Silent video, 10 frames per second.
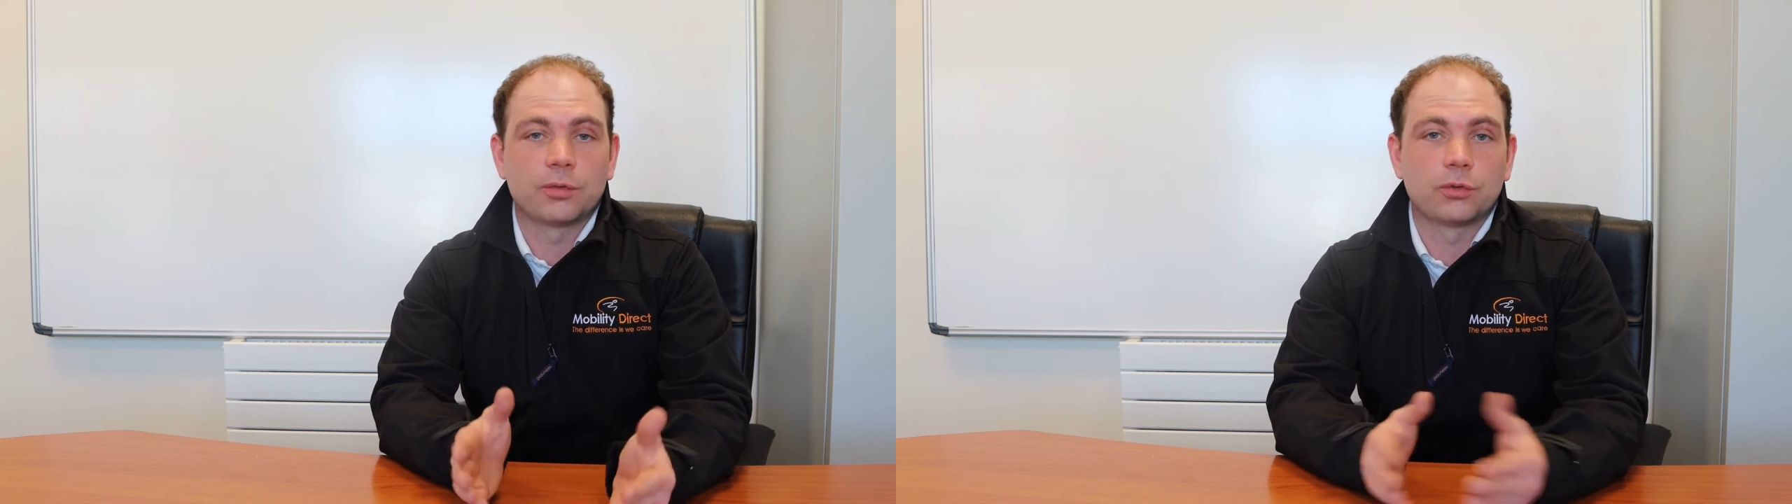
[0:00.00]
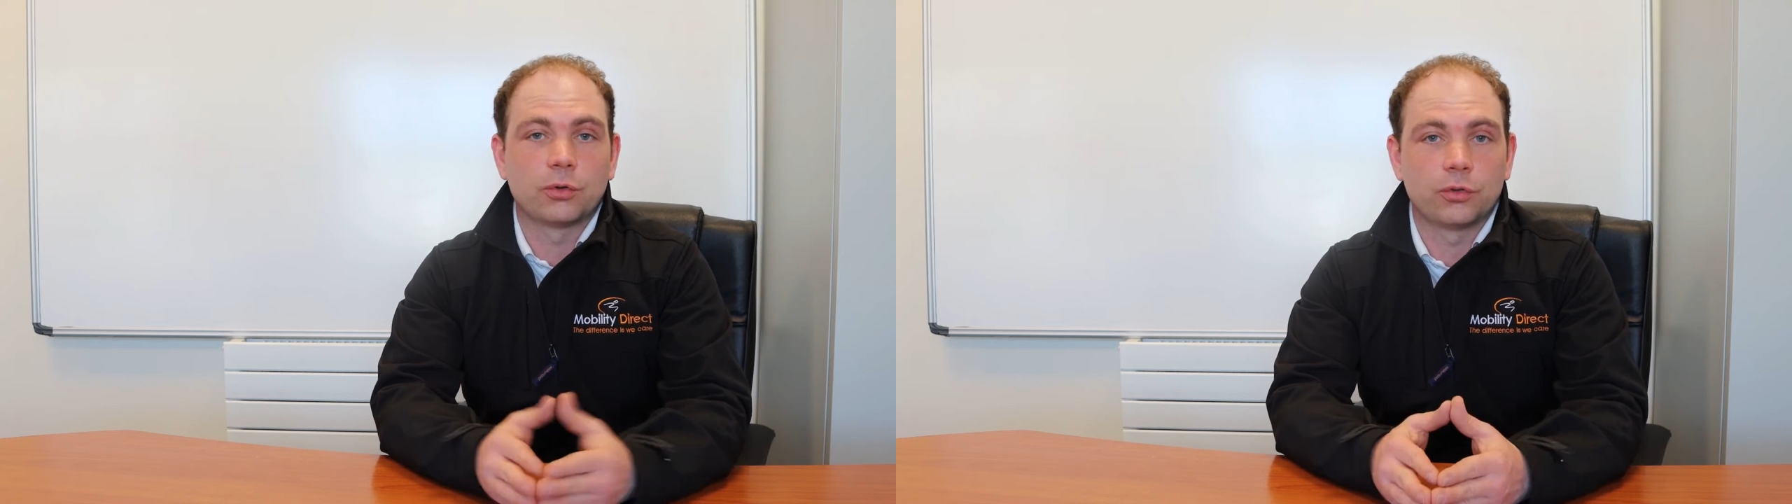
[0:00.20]

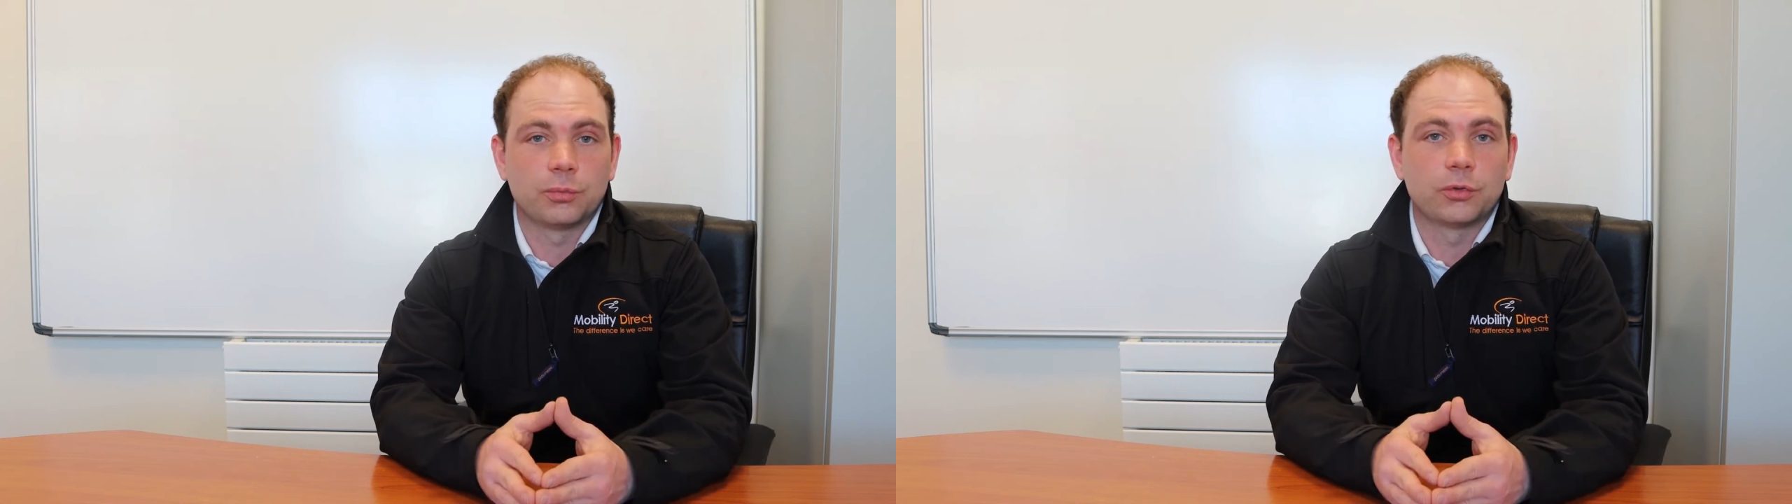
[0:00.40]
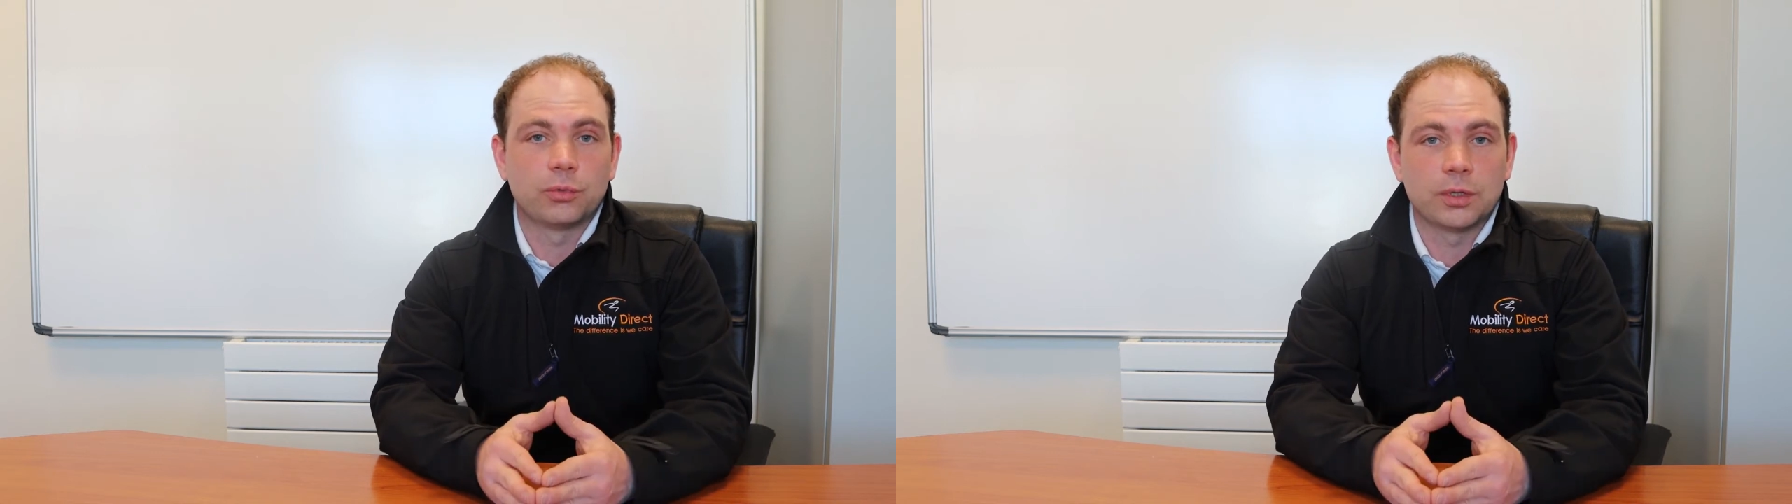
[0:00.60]
the choice
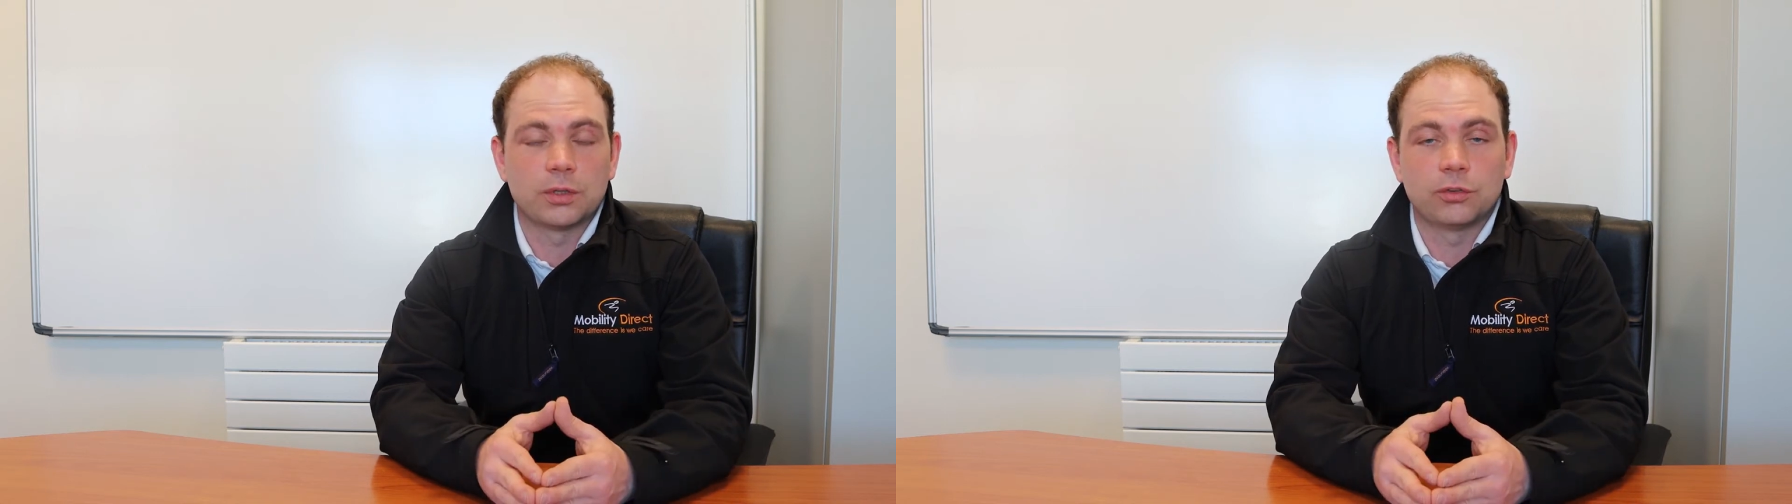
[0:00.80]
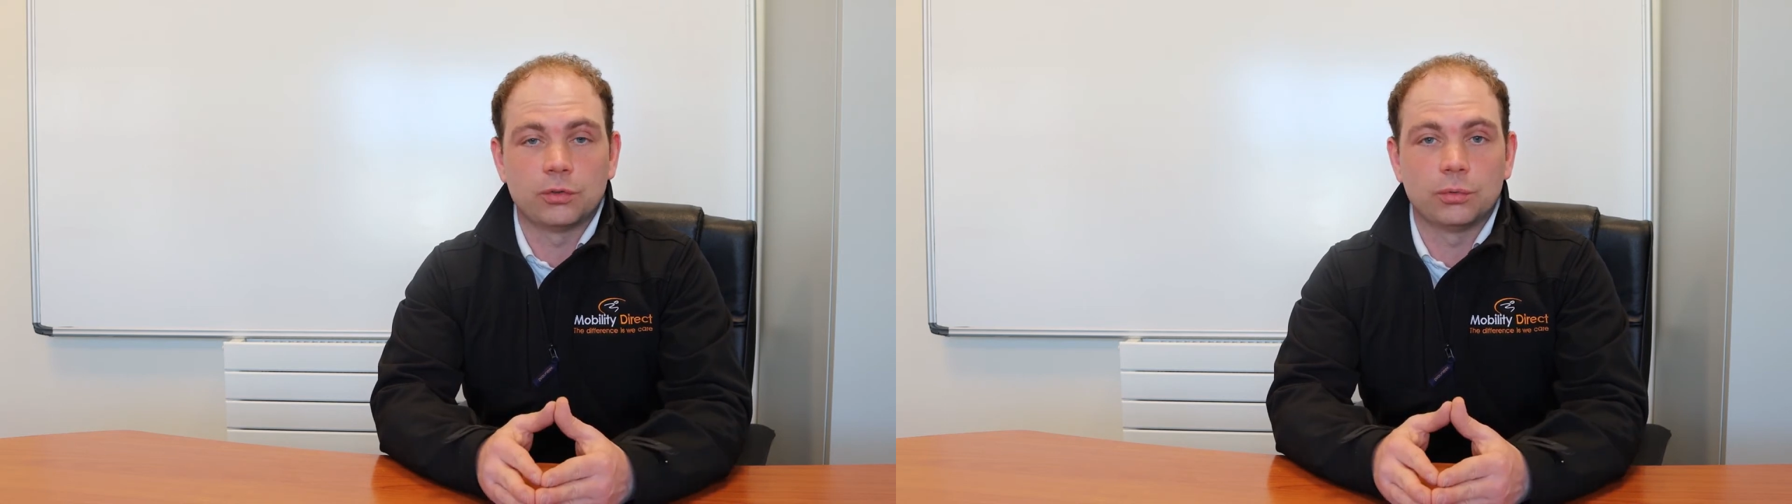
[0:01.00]
between
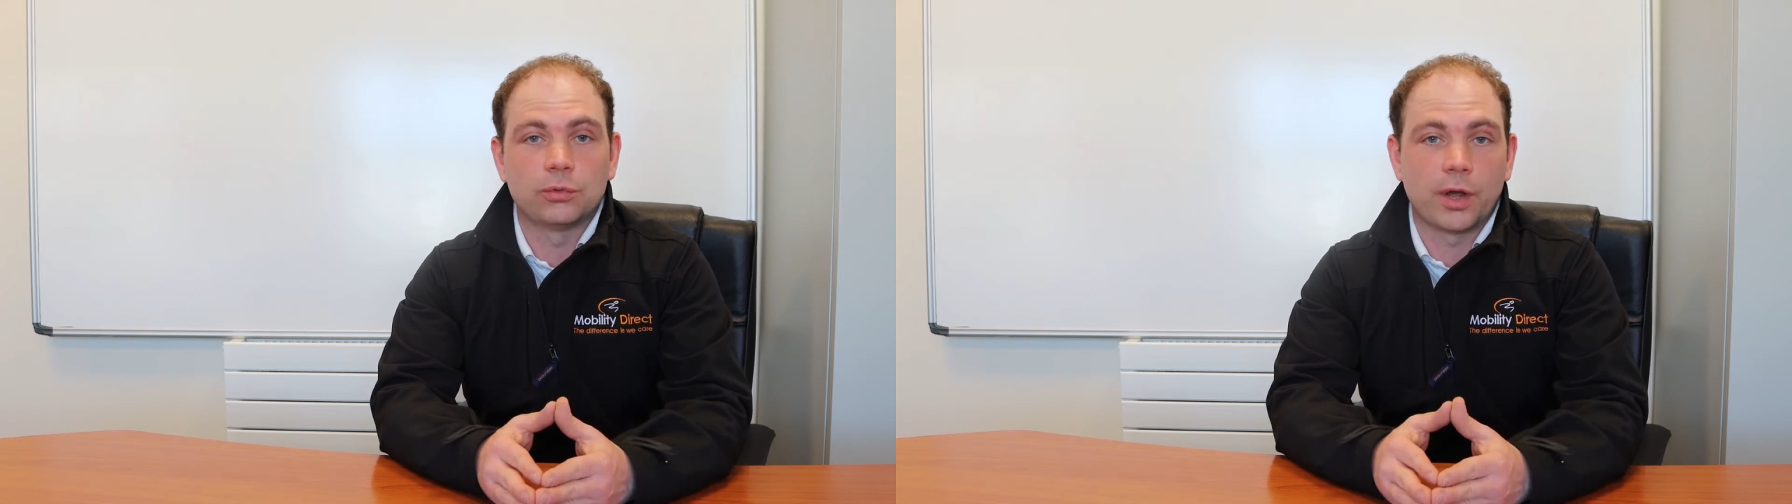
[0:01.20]
the two